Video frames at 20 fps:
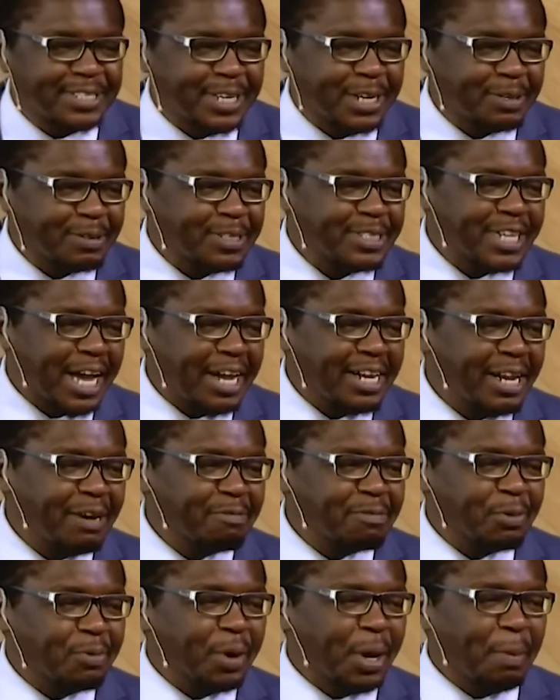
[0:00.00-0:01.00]
gentleness. I love
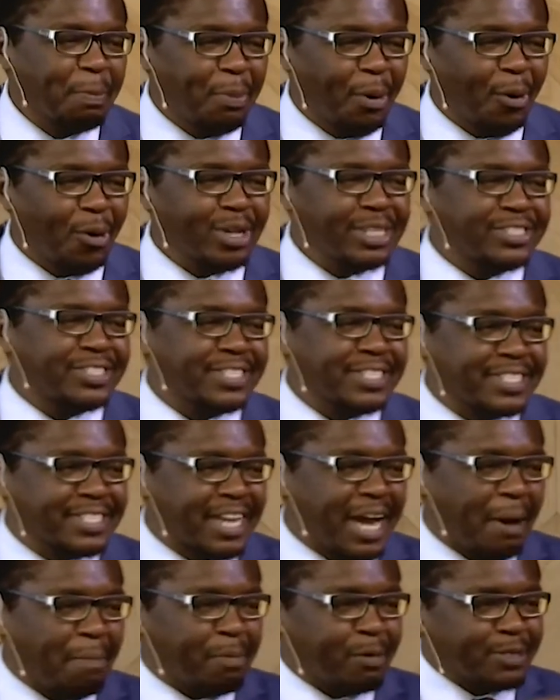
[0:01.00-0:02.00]
the way Paul just
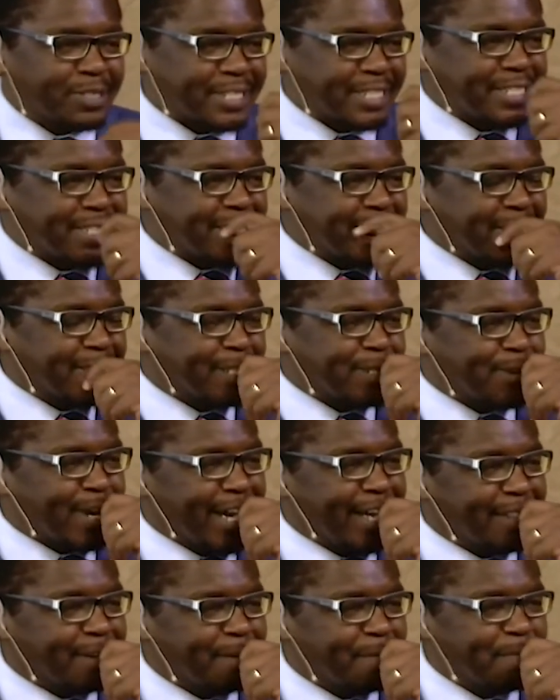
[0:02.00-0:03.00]
couples these things
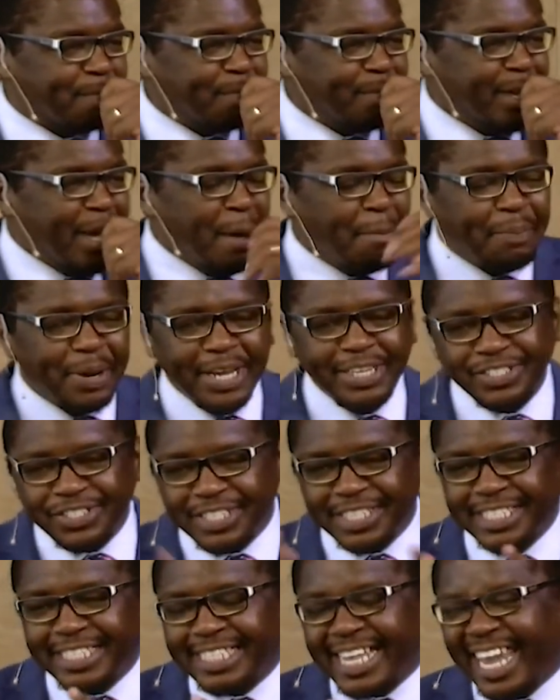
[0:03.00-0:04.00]
together.
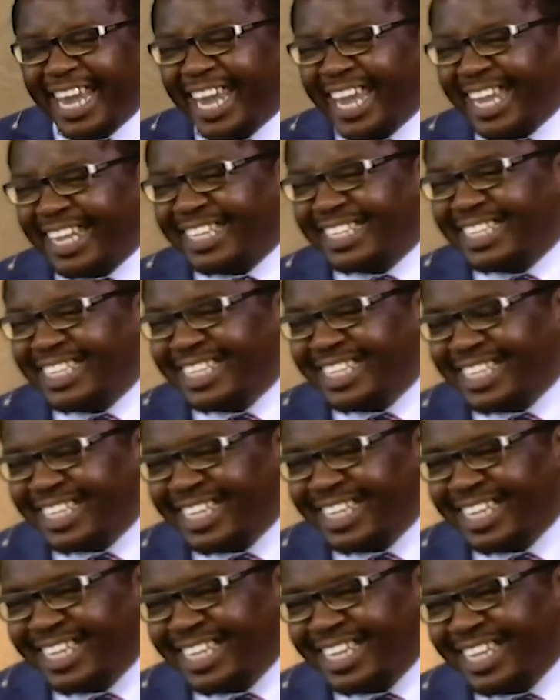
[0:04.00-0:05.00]
Patience and
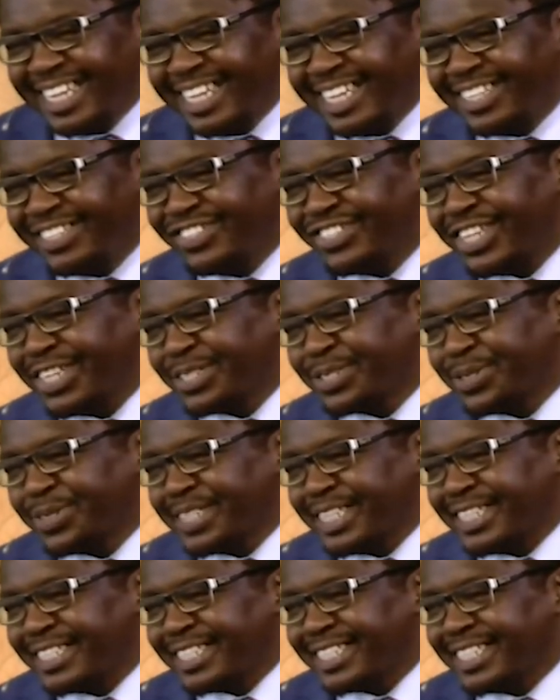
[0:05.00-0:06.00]

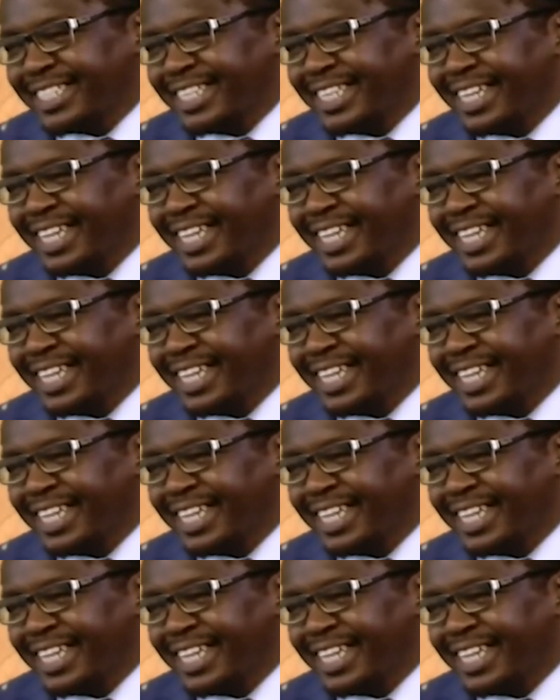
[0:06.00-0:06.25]
gentleness.